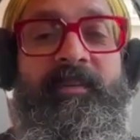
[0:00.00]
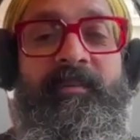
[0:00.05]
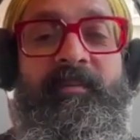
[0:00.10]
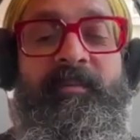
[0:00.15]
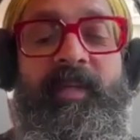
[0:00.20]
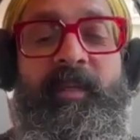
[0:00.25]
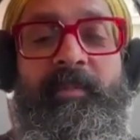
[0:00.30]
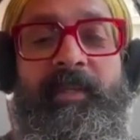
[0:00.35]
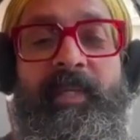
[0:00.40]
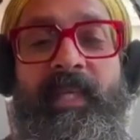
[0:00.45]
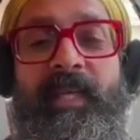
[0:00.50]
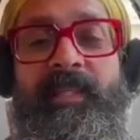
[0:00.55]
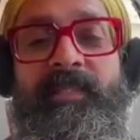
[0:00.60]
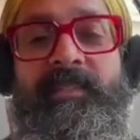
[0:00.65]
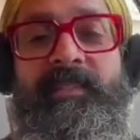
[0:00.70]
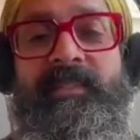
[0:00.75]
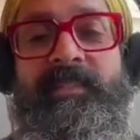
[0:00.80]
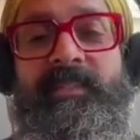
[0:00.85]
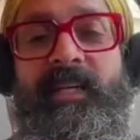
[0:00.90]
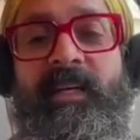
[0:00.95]
So maybe get
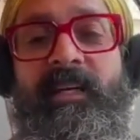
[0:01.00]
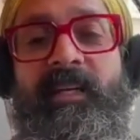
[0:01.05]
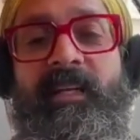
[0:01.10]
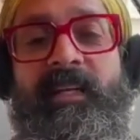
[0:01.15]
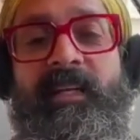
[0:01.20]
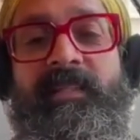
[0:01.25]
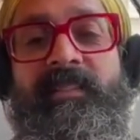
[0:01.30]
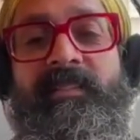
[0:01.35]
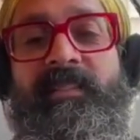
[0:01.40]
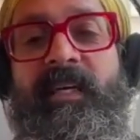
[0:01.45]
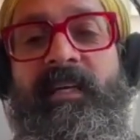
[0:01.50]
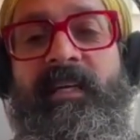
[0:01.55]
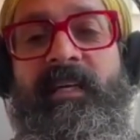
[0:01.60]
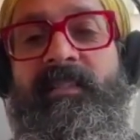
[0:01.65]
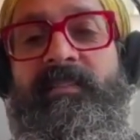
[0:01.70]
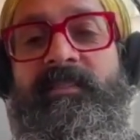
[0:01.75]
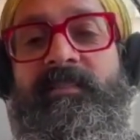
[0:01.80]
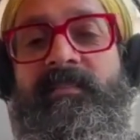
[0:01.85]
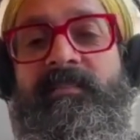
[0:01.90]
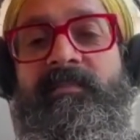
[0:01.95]
us started. Tell
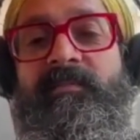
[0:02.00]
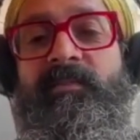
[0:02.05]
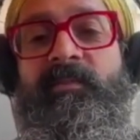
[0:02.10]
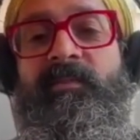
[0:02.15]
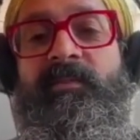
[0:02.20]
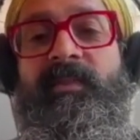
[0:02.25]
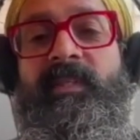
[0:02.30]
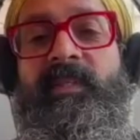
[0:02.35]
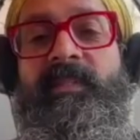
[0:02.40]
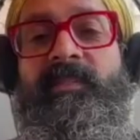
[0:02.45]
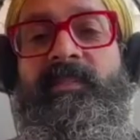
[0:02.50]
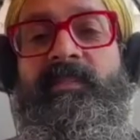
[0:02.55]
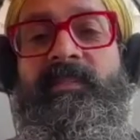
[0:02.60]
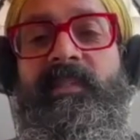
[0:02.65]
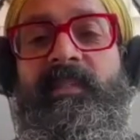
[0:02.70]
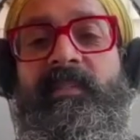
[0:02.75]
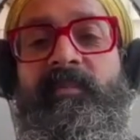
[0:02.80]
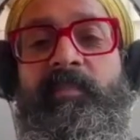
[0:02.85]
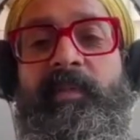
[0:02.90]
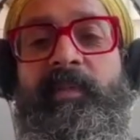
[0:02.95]
us, what
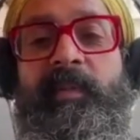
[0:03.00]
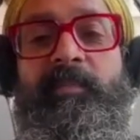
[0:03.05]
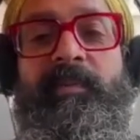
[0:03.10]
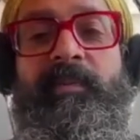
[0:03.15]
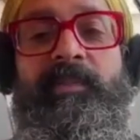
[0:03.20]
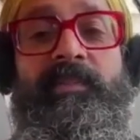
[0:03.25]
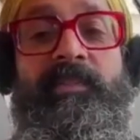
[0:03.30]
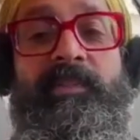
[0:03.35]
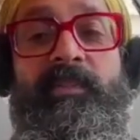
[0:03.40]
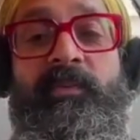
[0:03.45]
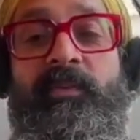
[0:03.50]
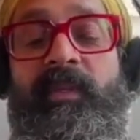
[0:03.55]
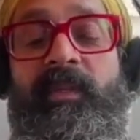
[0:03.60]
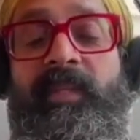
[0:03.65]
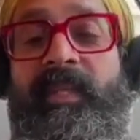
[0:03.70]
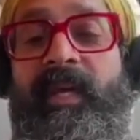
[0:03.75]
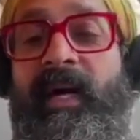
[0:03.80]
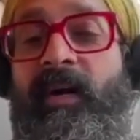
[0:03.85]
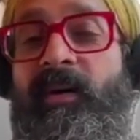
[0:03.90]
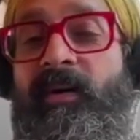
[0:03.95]
did people do
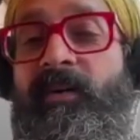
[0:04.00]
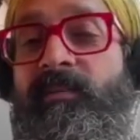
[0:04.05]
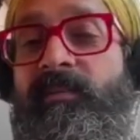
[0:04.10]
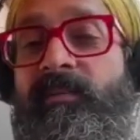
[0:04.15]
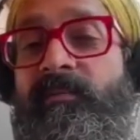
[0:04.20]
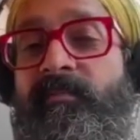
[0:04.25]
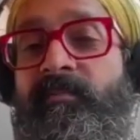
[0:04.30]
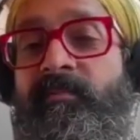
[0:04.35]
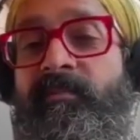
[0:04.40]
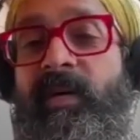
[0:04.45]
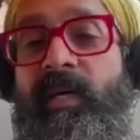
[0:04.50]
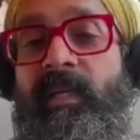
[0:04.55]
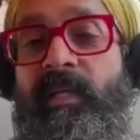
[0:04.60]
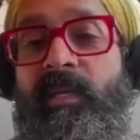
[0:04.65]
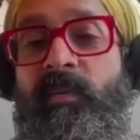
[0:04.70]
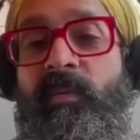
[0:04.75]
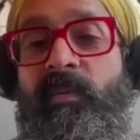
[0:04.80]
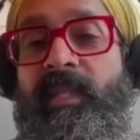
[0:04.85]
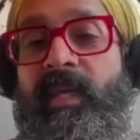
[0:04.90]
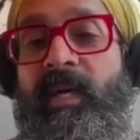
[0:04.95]
without
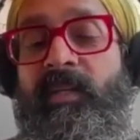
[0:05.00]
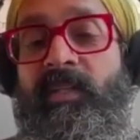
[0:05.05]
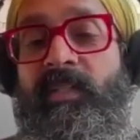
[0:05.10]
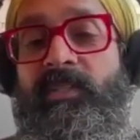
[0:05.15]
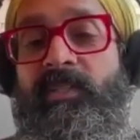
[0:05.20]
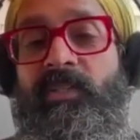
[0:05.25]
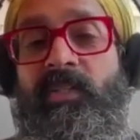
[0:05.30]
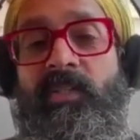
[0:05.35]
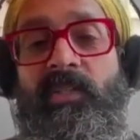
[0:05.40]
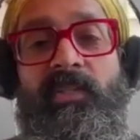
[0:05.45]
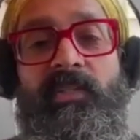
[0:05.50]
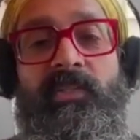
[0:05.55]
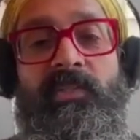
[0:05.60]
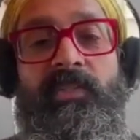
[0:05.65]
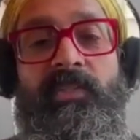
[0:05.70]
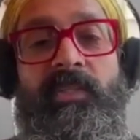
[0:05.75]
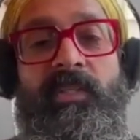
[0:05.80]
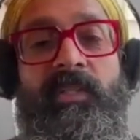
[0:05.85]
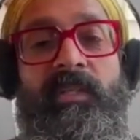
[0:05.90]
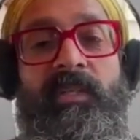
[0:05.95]
Budy, without your
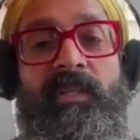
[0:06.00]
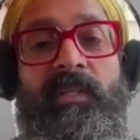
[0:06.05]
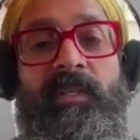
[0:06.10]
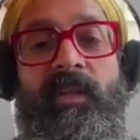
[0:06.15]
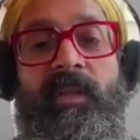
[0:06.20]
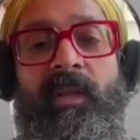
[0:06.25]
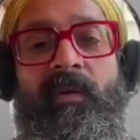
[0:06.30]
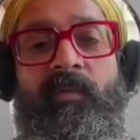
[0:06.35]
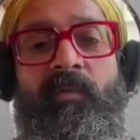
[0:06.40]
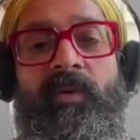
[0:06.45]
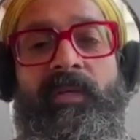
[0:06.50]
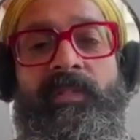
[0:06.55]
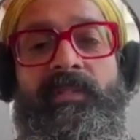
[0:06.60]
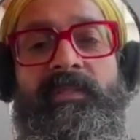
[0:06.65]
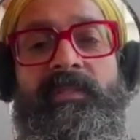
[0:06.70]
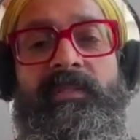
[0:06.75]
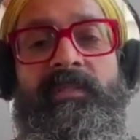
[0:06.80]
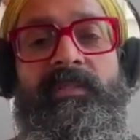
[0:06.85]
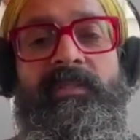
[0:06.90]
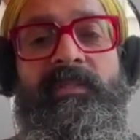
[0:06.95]
solution, and
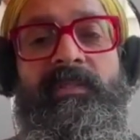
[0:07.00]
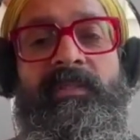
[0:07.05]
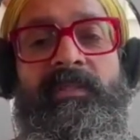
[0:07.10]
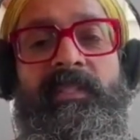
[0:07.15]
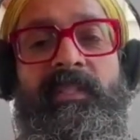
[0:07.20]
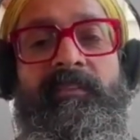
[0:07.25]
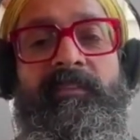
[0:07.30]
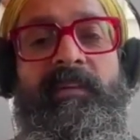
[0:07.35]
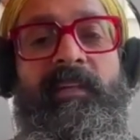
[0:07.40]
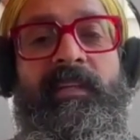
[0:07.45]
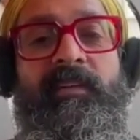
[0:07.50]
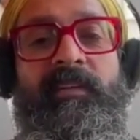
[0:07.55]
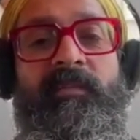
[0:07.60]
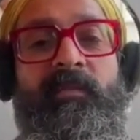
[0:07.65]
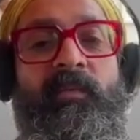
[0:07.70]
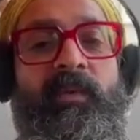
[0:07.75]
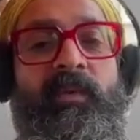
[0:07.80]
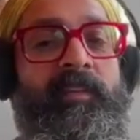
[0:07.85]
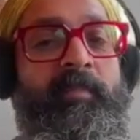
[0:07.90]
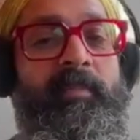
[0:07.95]
what's different
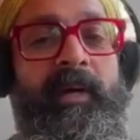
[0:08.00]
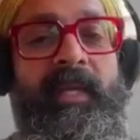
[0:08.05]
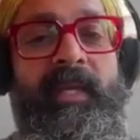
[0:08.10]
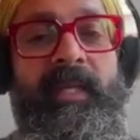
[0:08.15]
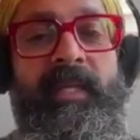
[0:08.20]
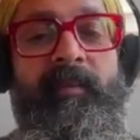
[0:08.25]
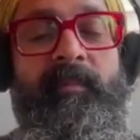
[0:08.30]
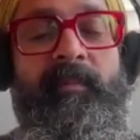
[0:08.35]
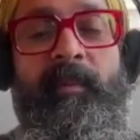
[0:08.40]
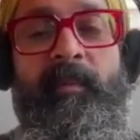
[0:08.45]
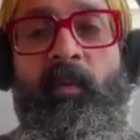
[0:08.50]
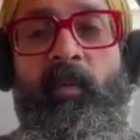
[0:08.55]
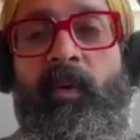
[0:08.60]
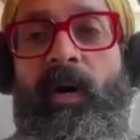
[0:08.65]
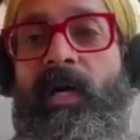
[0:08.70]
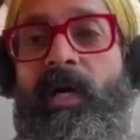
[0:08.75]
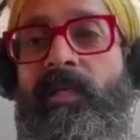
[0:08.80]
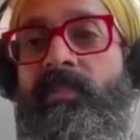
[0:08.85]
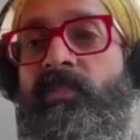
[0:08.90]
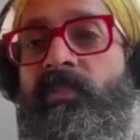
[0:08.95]
with Budy? Maybe
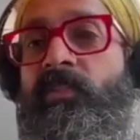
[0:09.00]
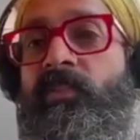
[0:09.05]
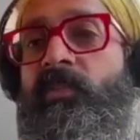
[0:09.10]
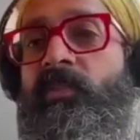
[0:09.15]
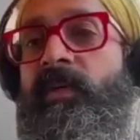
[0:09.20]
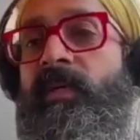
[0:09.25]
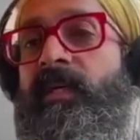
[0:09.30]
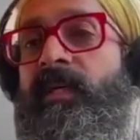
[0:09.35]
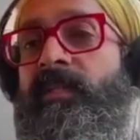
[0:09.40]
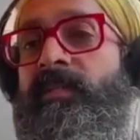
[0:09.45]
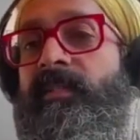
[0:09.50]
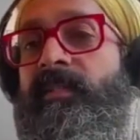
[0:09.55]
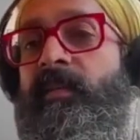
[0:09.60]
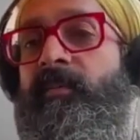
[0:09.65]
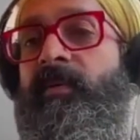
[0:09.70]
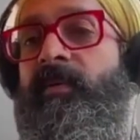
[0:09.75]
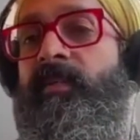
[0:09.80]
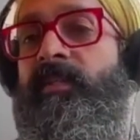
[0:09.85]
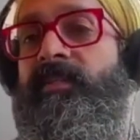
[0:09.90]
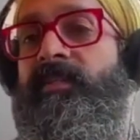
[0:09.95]
walk us through a
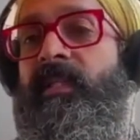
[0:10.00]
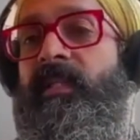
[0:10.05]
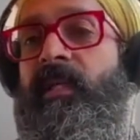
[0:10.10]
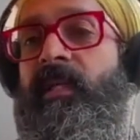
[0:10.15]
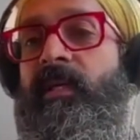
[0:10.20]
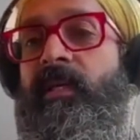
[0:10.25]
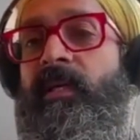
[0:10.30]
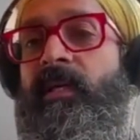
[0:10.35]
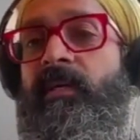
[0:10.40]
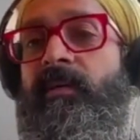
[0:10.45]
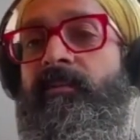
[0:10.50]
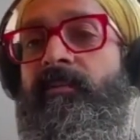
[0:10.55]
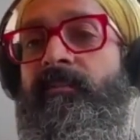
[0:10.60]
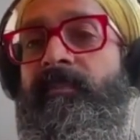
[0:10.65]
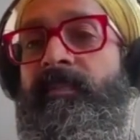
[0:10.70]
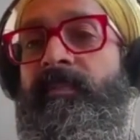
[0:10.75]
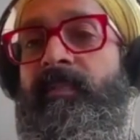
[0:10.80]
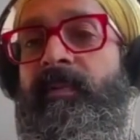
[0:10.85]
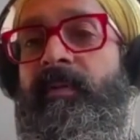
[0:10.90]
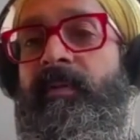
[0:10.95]
typical scenario.